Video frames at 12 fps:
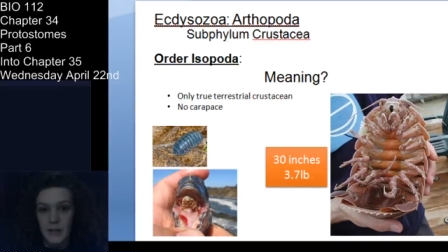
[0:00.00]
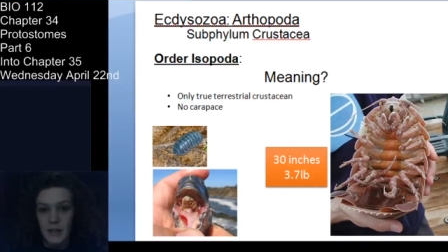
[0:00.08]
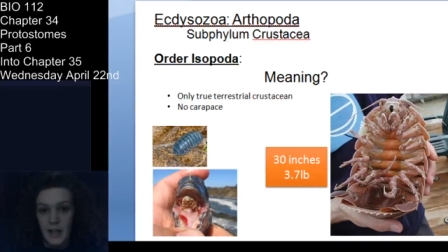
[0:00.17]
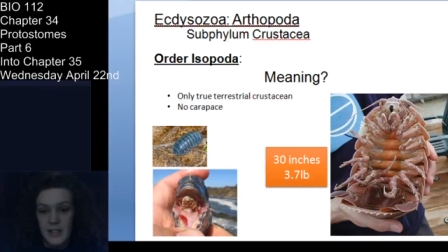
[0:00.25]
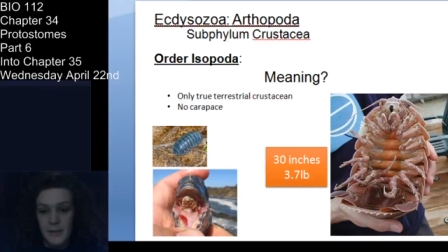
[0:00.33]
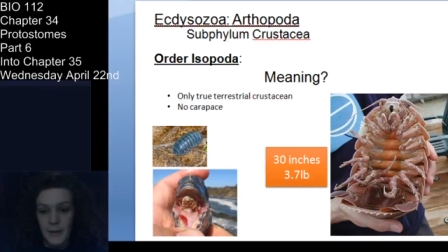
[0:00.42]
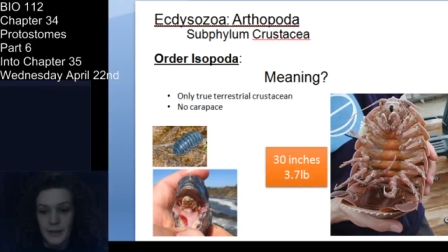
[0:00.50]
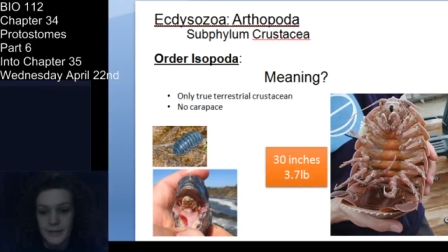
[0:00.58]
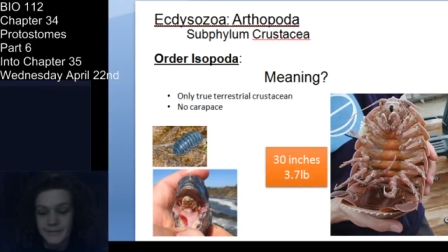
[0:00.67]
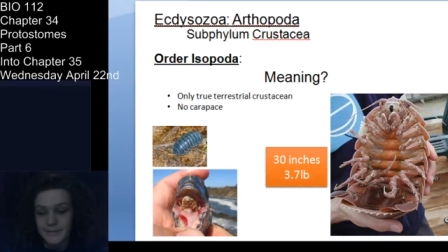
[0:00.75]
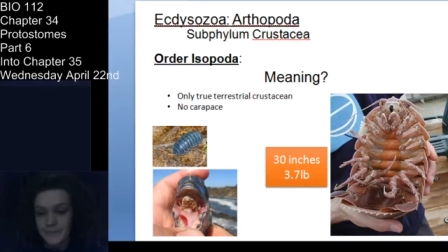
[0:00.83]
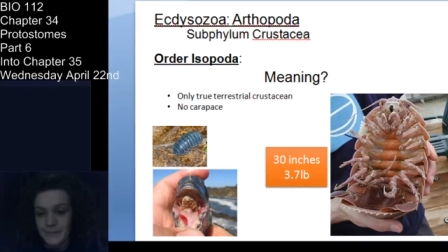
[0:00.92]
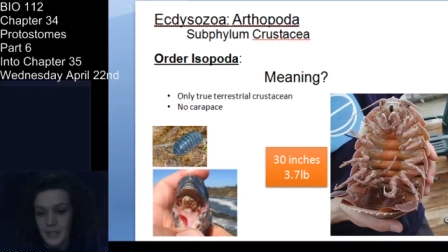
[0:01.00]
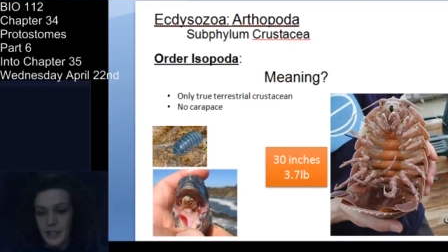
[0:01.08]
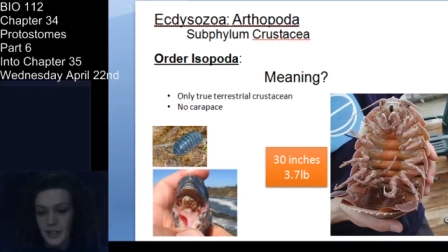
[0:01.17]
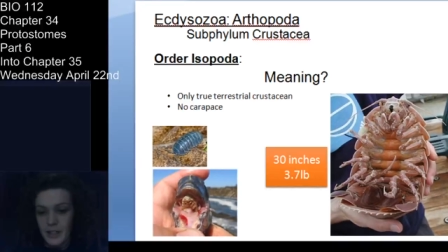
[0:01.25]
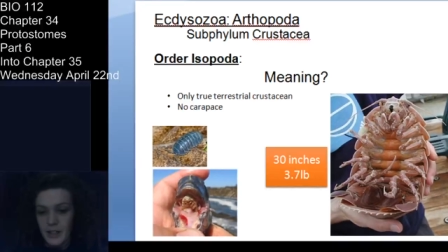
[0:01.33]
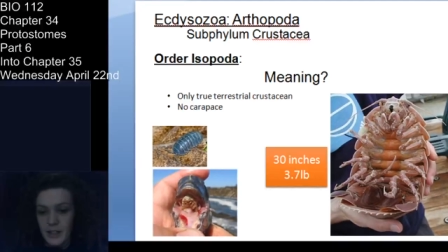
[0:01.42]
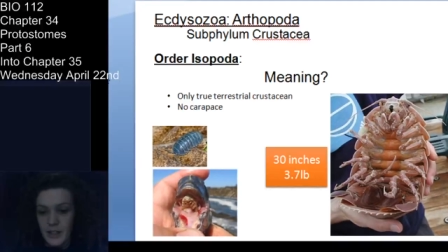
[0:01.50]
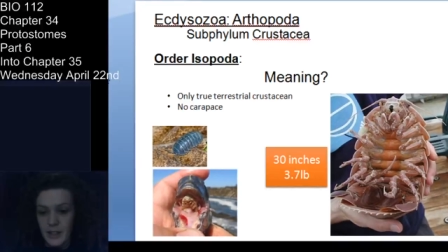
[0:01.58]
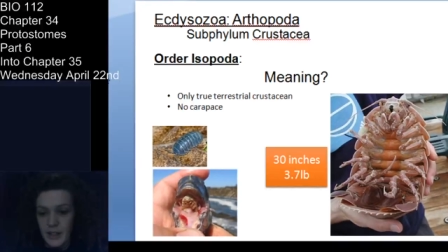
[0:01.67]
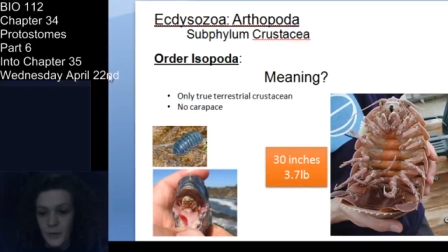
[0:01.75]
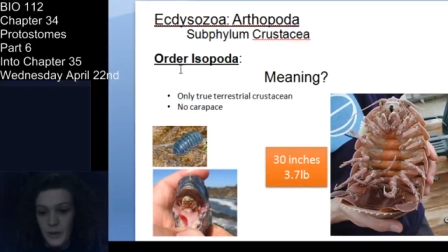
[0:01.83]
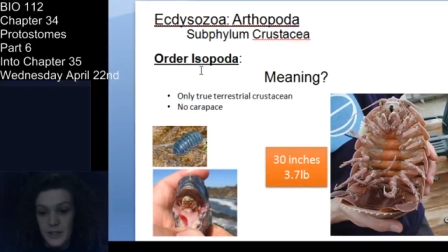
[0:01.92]
an isopod.
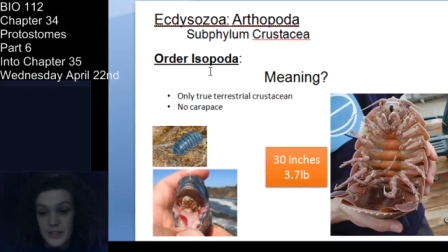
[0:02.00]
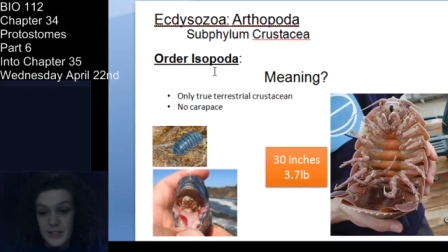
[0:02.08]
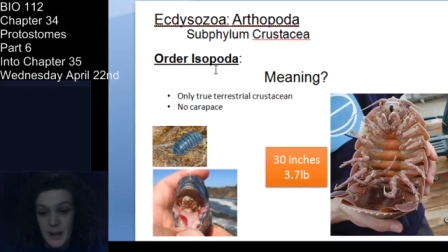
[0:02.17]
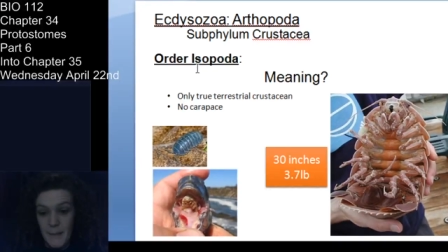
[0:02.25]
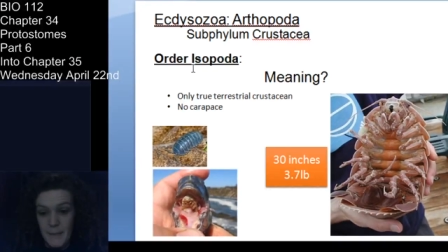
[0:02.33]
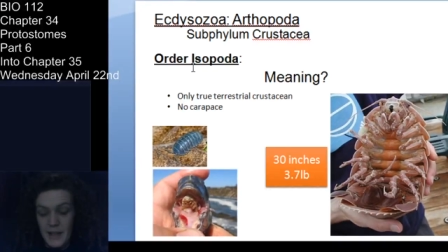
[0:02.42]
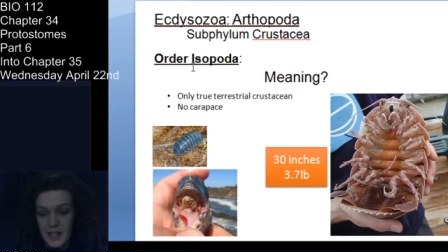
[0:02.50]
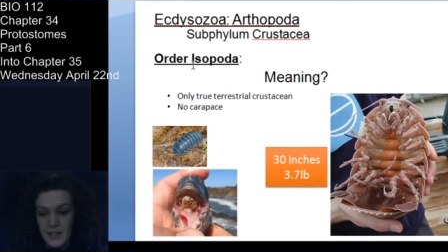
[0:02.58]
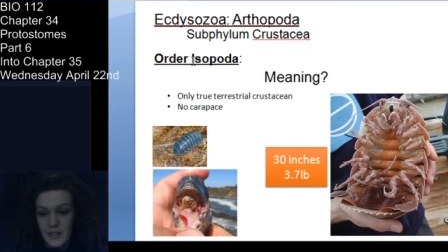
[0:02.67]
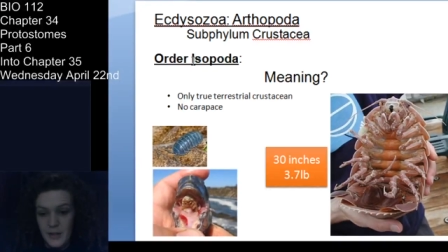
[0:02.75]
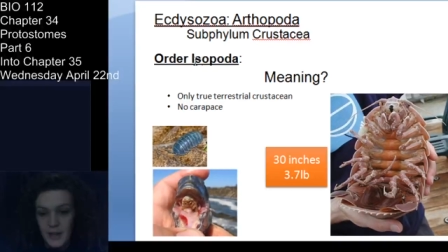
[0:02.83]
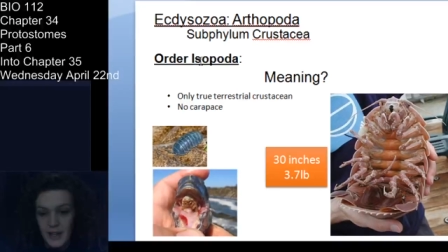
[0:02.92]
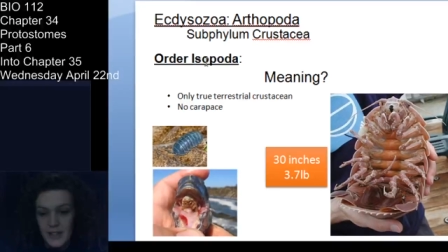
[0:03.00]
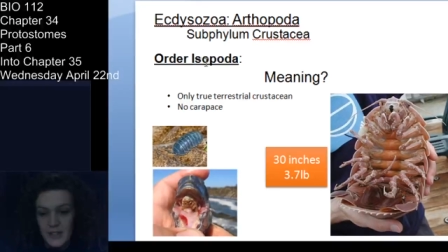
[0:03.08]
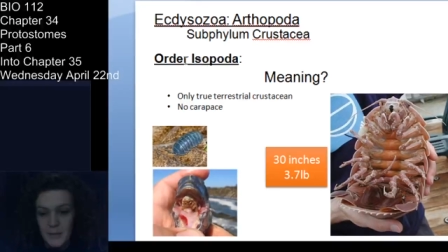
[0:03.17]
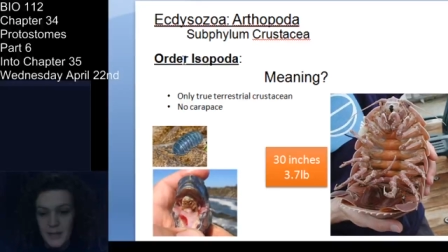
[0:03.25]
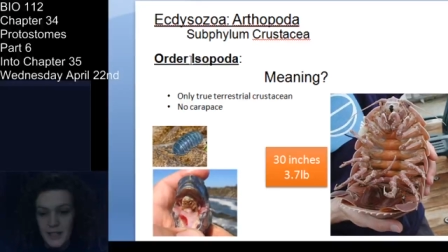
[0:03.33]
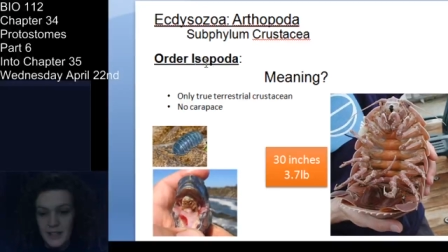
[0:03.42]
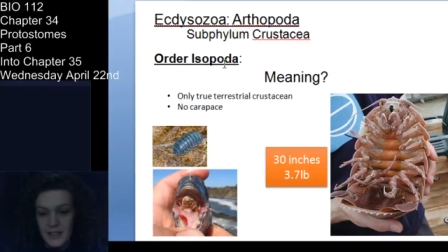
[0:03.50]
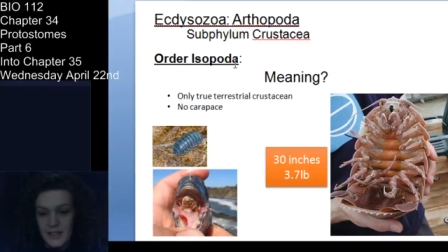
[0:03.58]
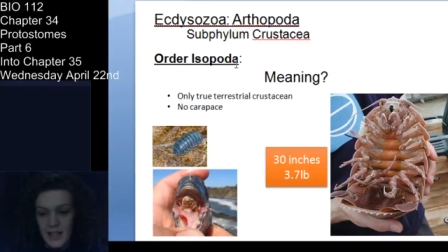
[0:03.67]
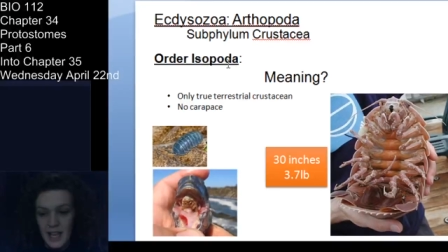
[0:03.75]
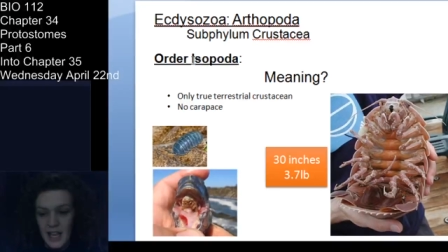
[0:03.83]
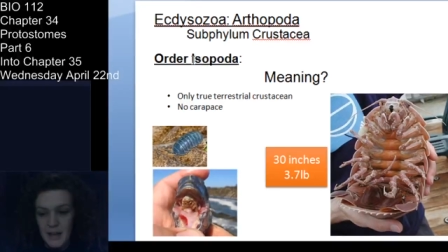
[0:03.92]
And what does that mean? So iso meaning the
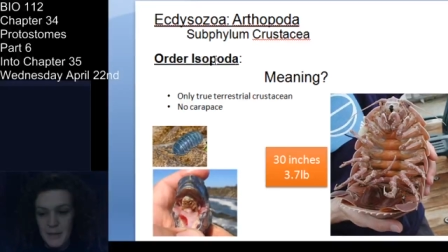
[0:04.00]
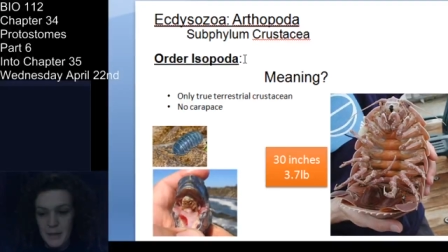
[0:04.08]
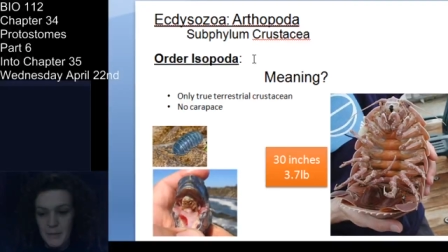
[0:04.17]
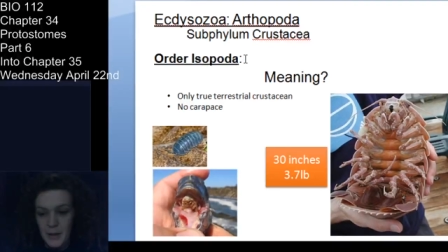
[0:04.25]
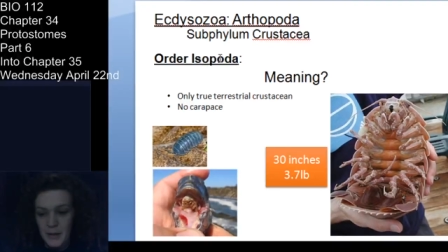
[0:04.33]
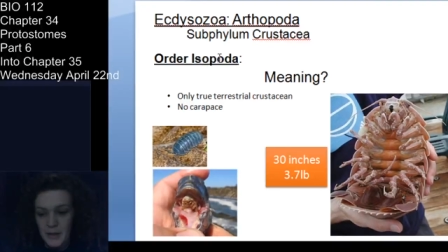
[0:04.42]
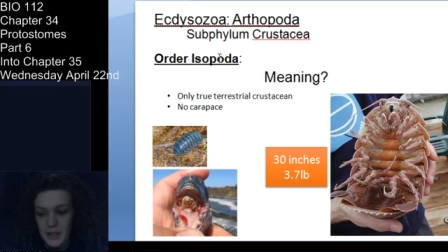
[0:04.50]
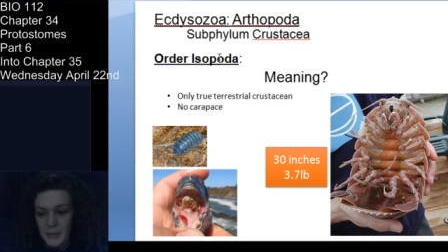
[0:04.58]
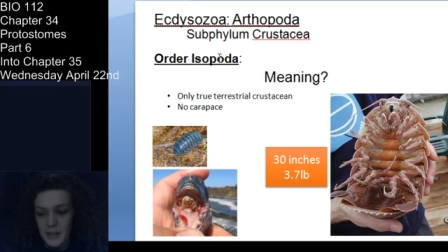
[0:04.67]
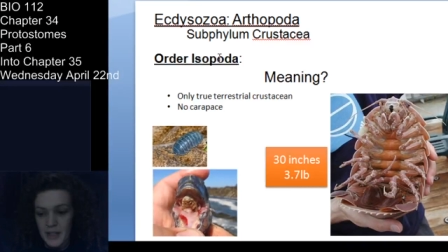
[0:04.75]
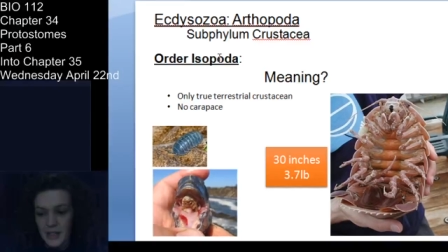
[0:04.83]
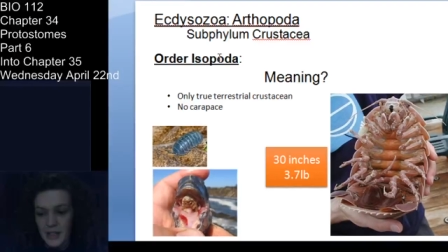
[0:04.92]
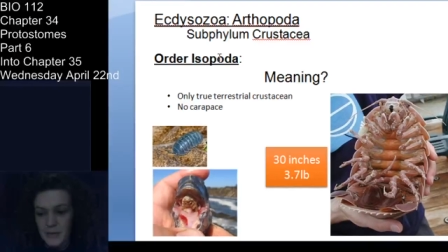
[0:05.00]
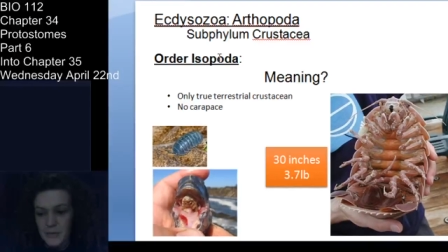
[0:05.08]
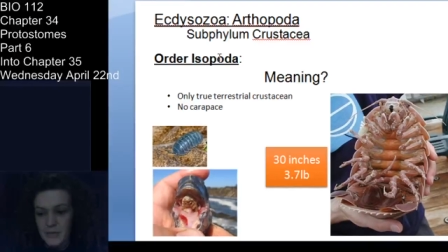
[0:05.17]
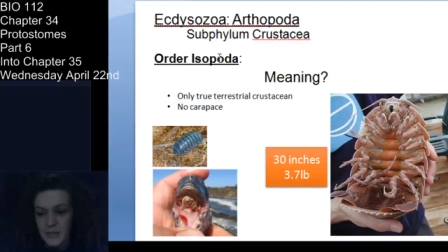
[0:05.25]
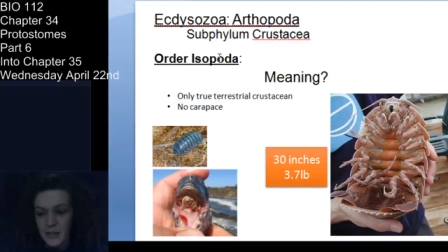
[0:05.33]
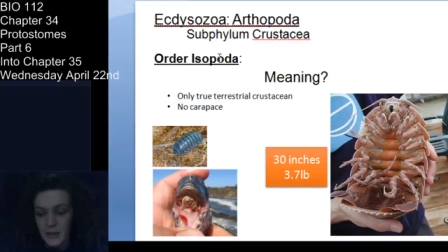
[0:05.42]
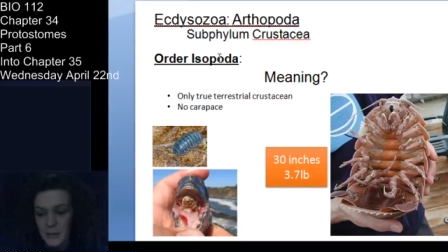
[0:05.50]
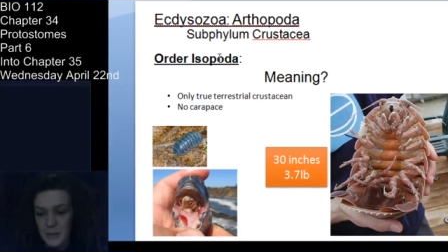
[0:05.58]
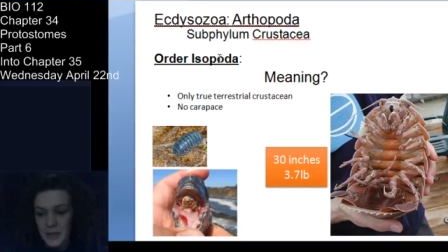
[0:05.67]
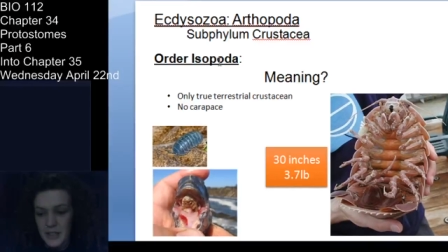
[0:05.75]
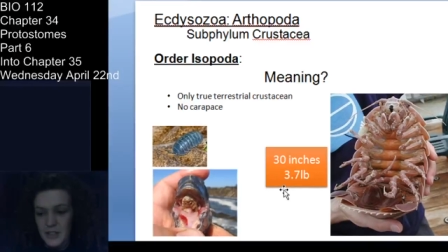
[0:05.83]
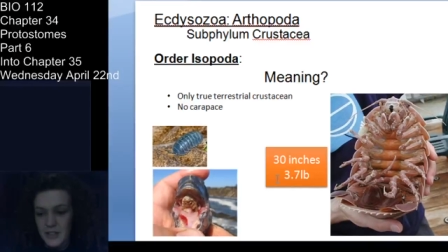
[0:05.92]
same, and poda meaning feet or
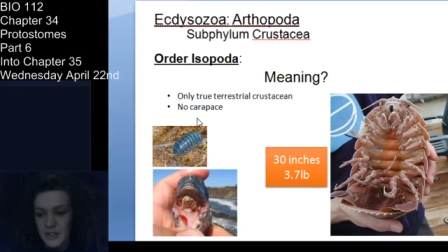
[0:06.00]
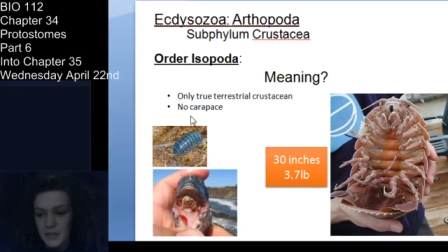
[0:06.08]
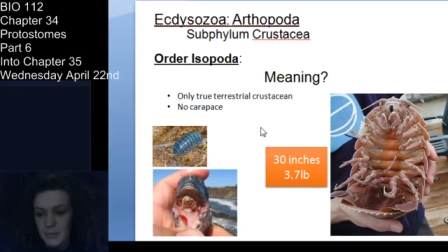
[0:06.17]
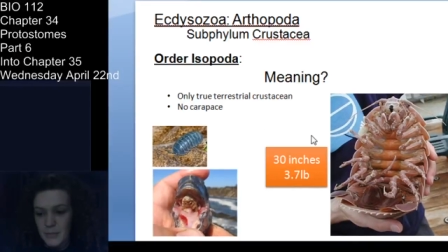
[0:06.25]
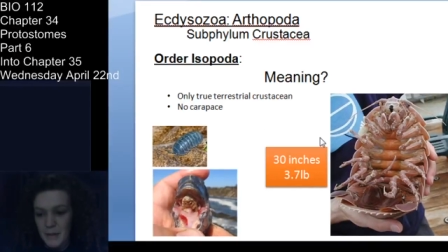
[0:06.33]
appendages.